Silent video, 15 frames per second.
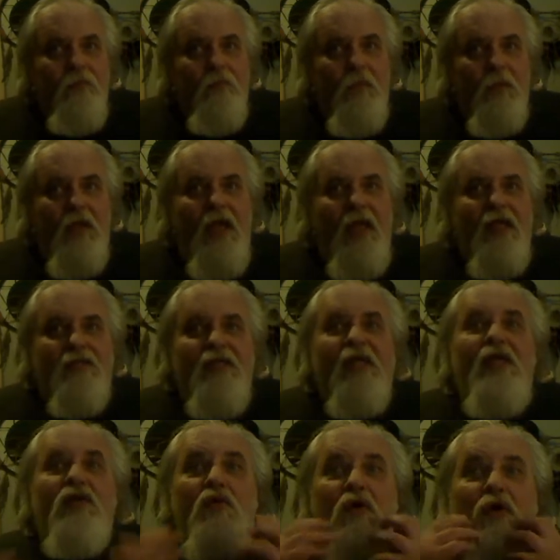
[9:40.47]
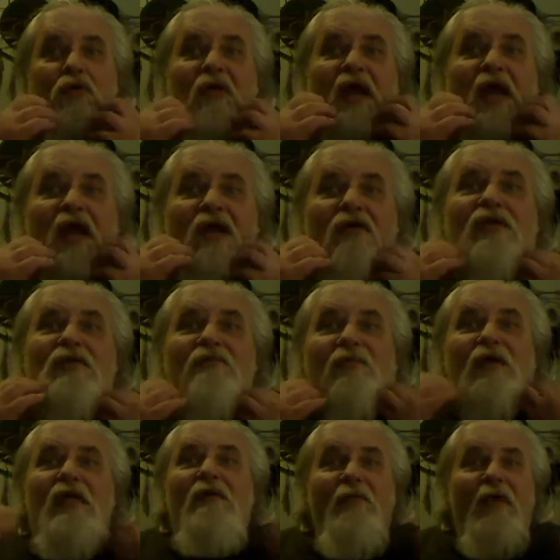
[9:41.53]
Okay? Because he could grow a little hair on his
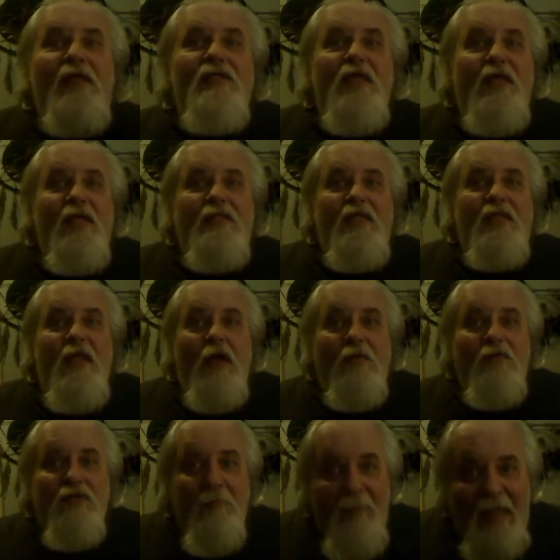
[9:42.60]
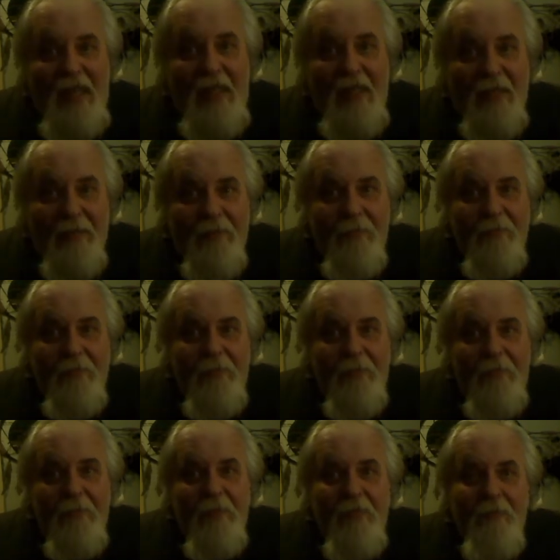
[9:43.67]
fucking face. I guess he thought he was a man.
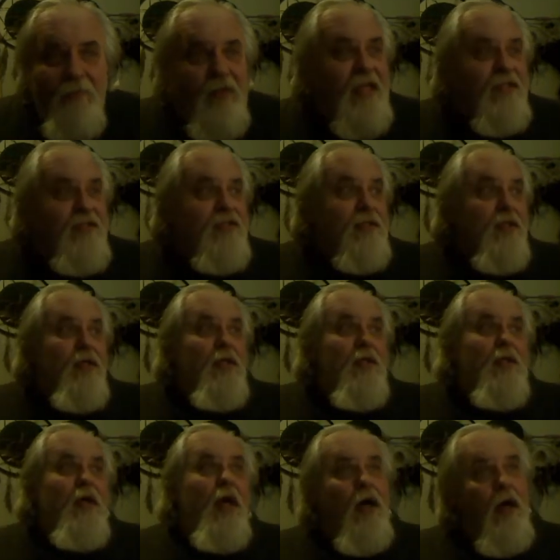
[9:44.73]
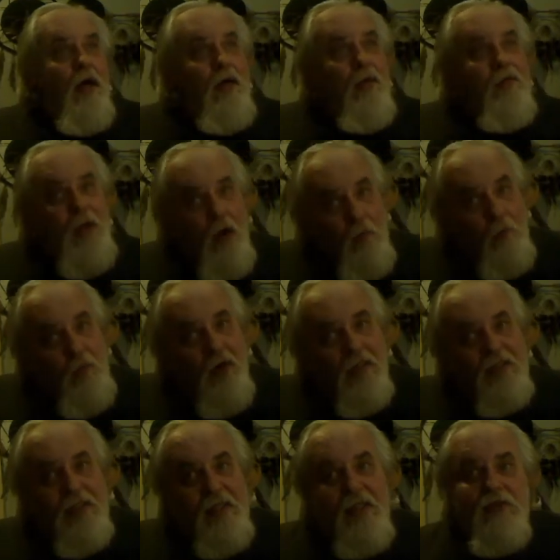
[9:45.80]
But his thought
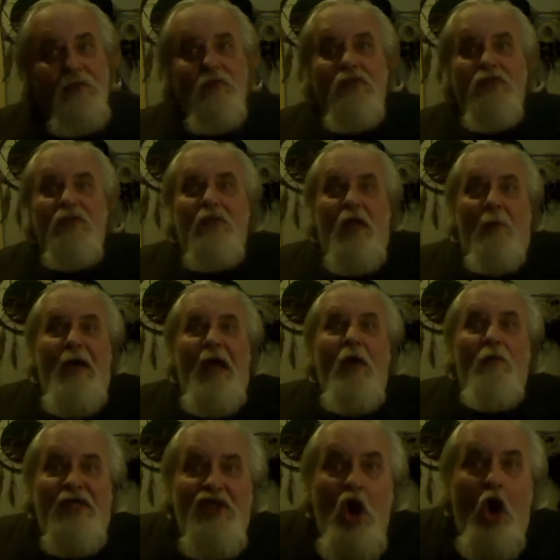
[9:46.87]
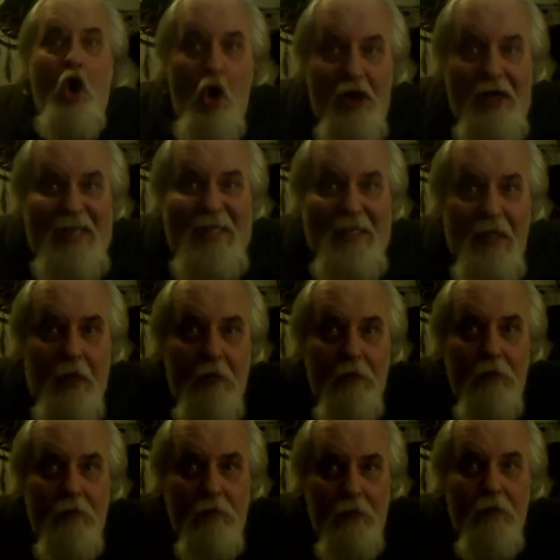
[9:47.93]
process was about retarded.
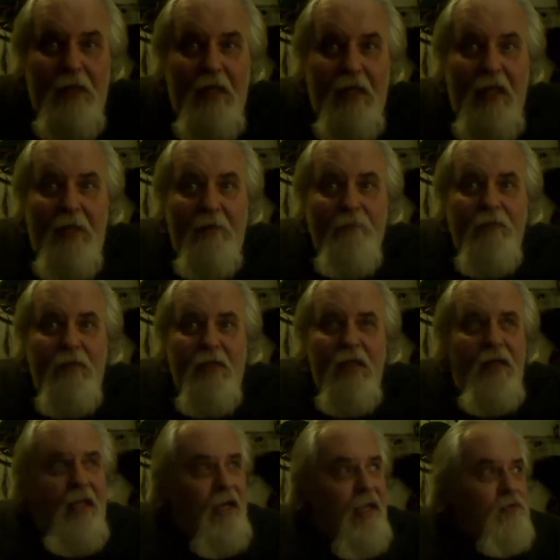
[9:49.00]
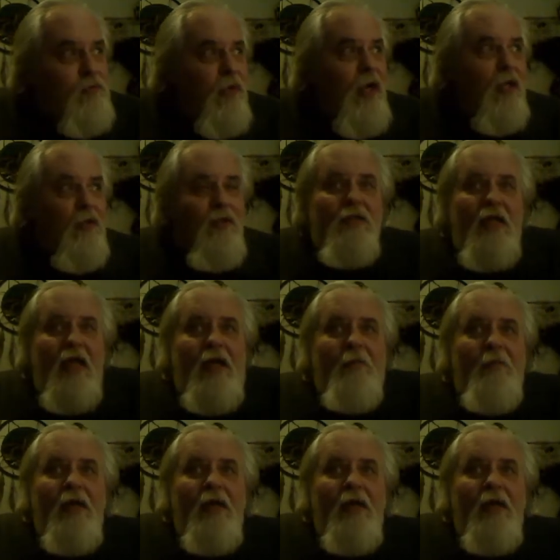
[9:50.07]
Okay? And that's when I looked at him.